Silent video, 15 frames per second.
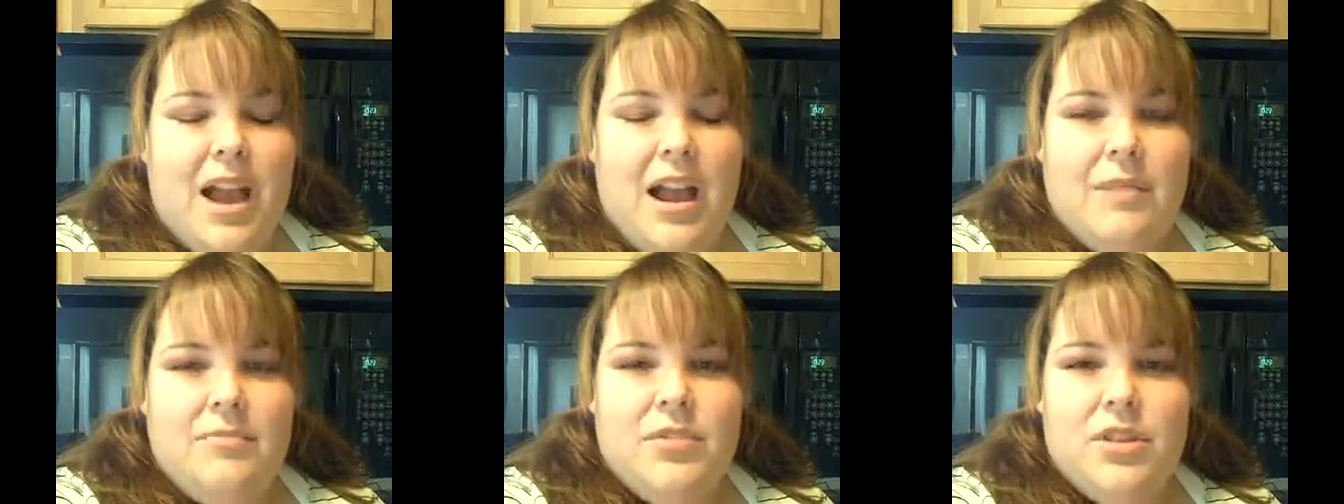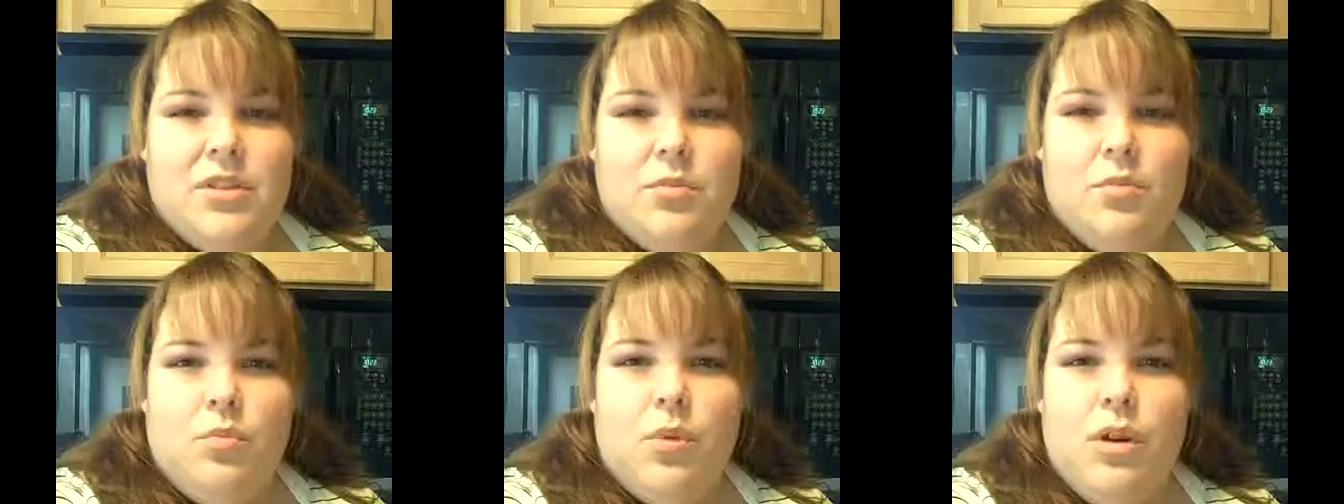I'm
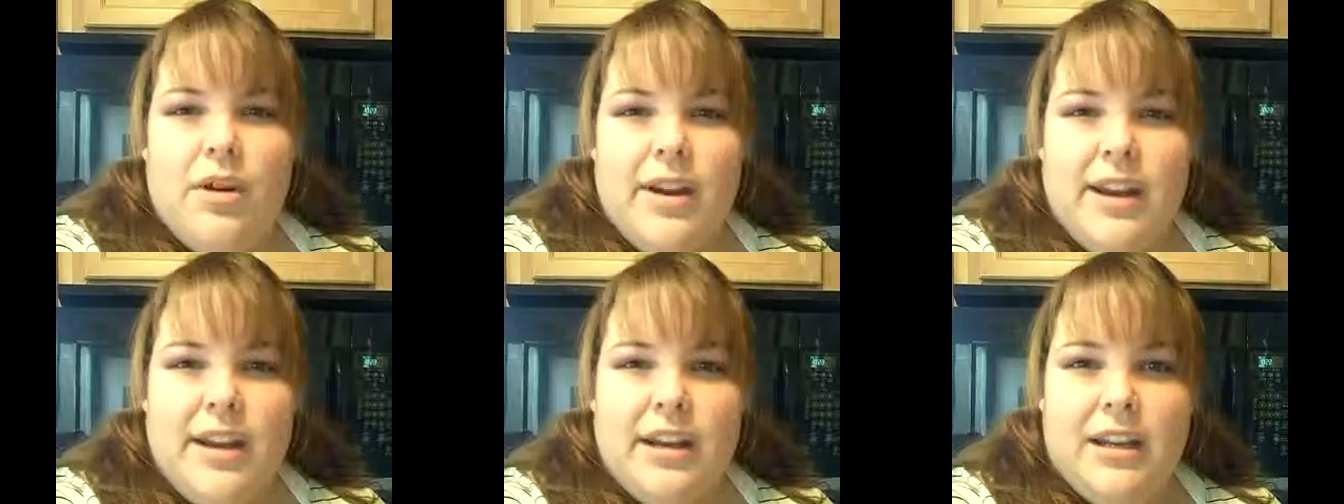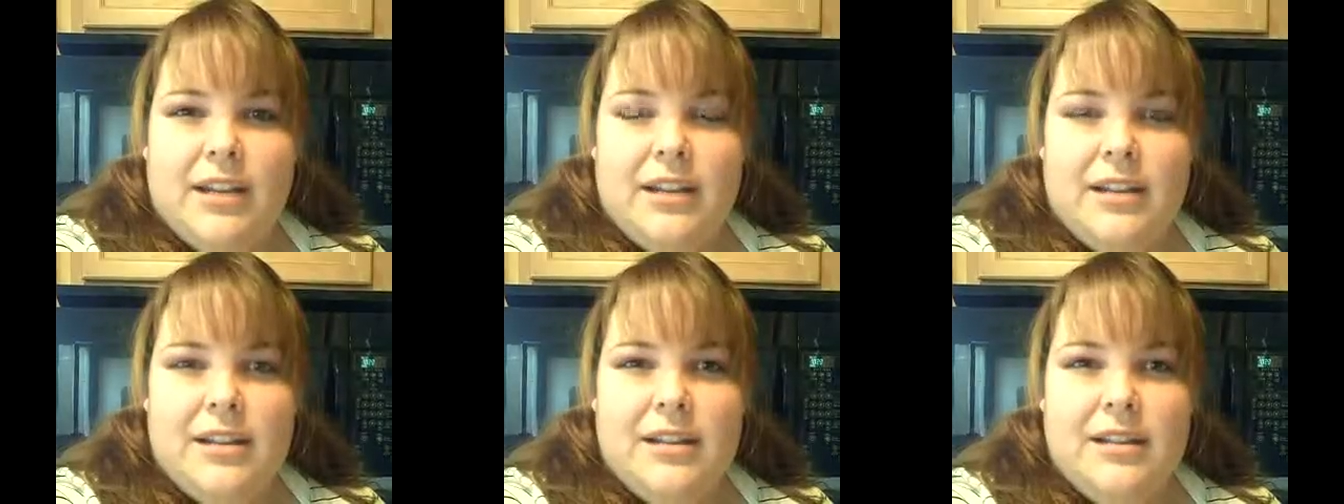just worried
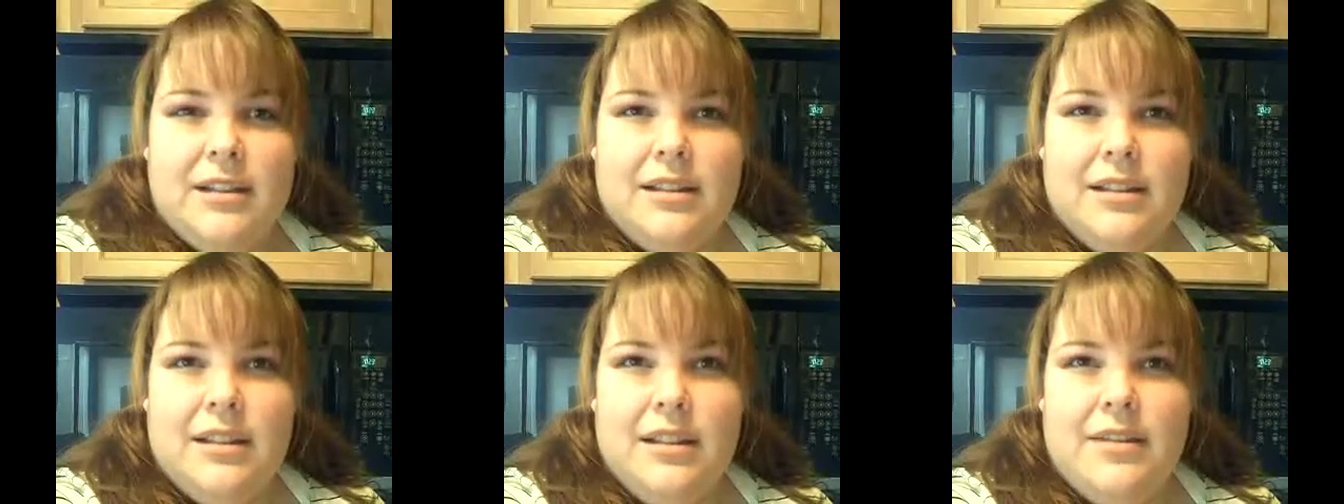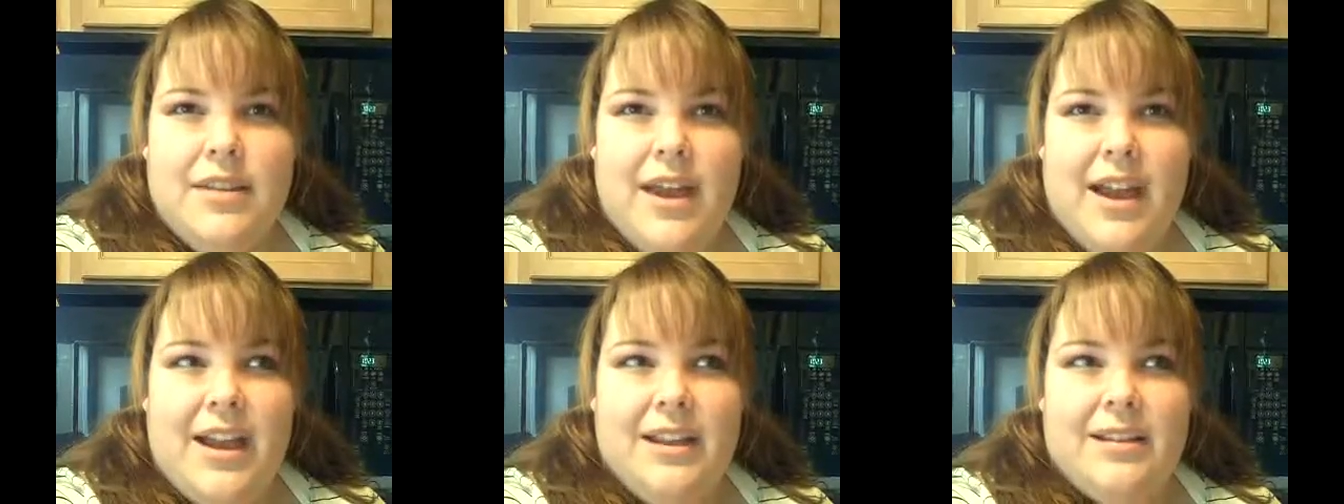
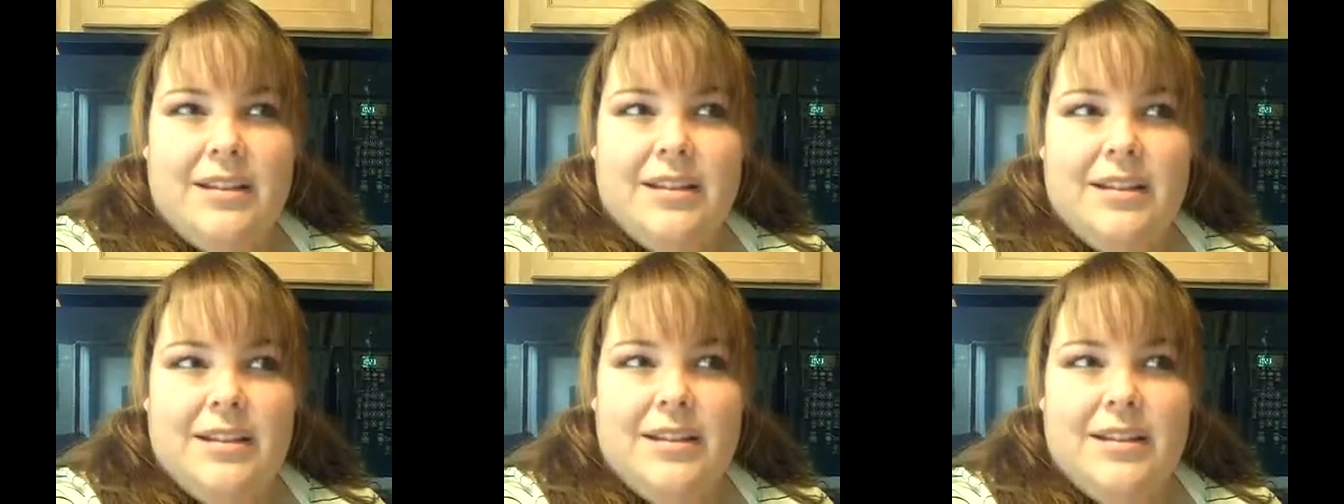that